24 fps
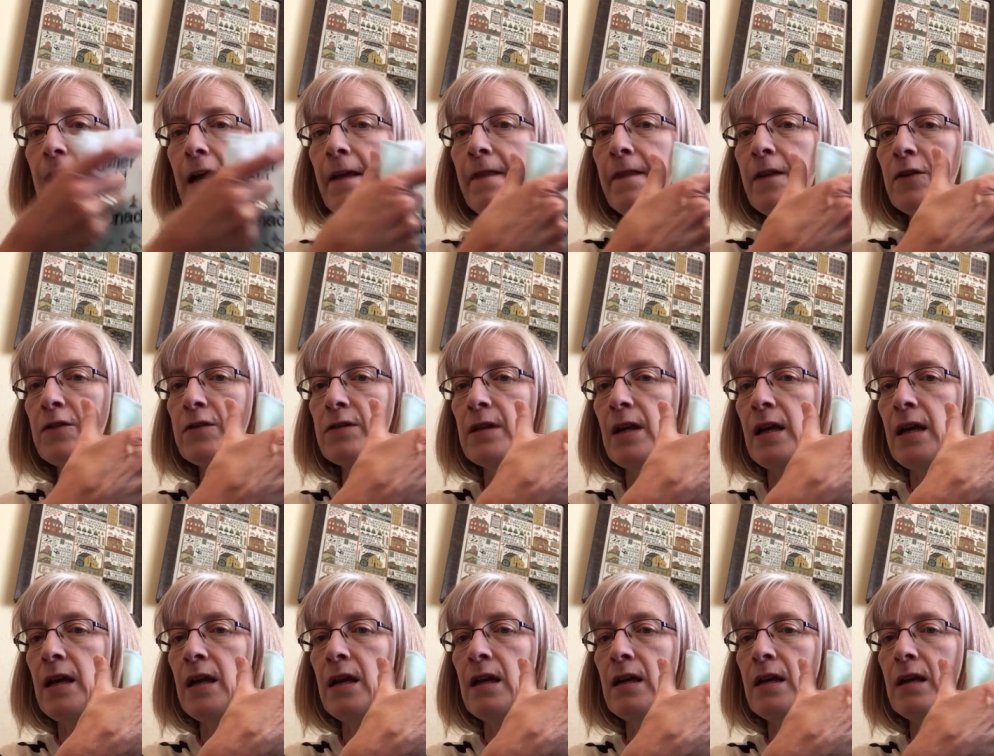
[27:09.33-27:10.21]
And there's
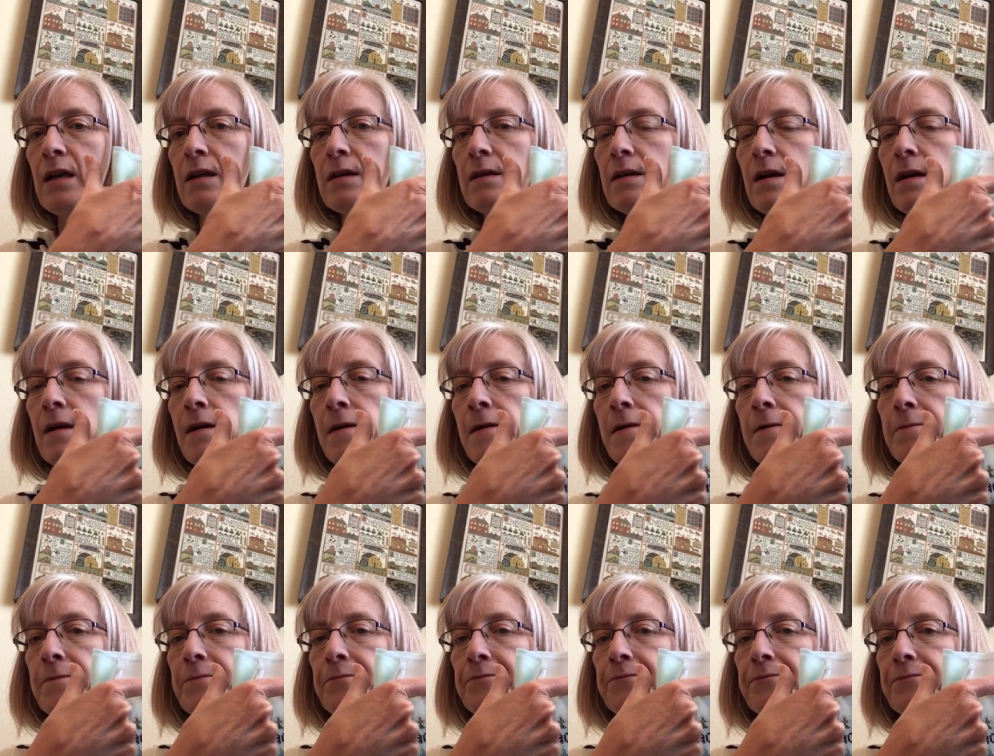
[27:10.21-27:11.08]
a
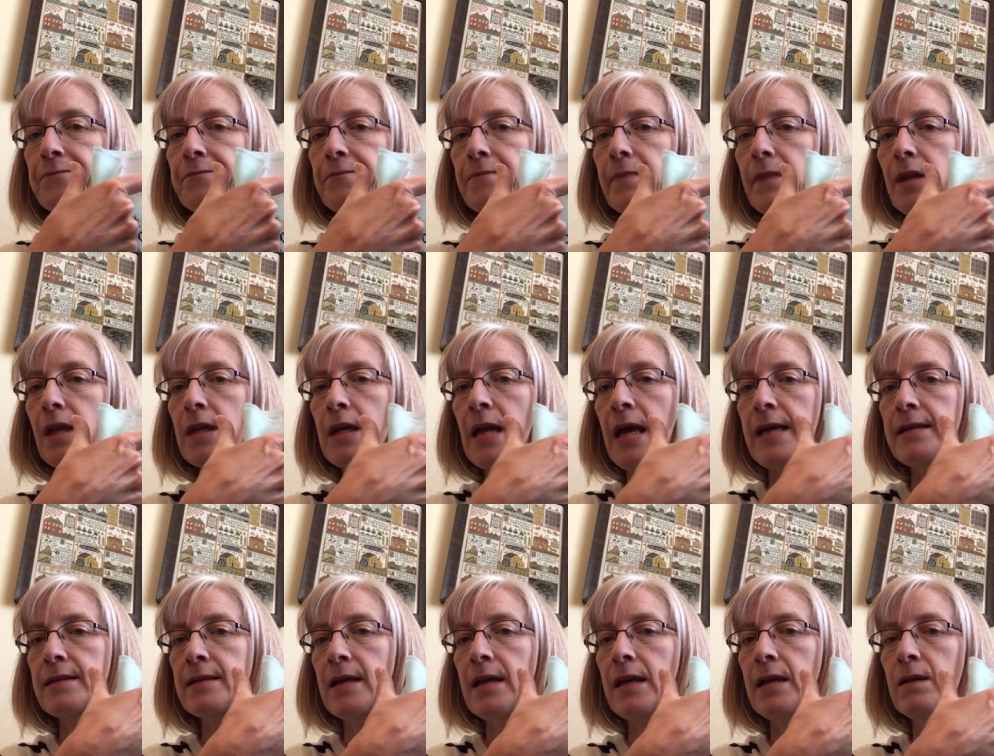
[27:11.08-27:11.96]

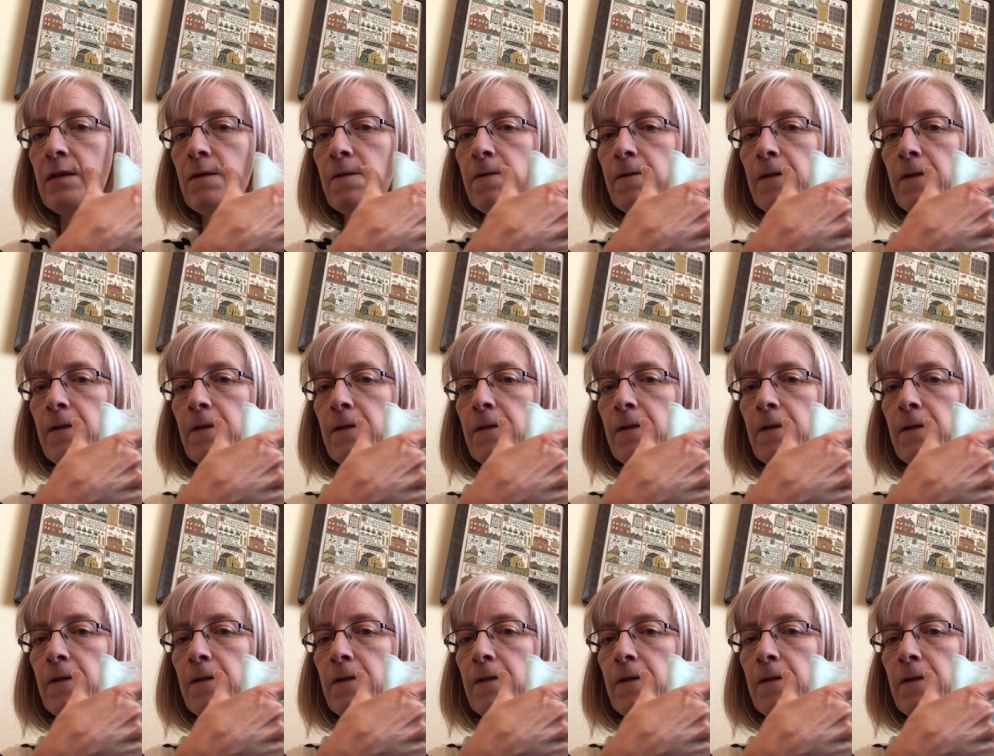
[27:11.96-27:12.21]
cascade of